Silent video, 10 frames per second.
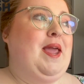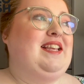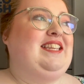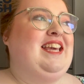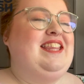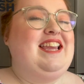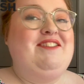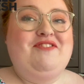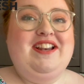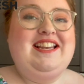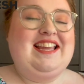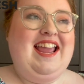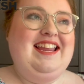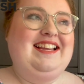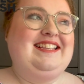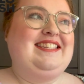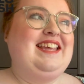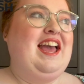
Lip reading: is that it really takes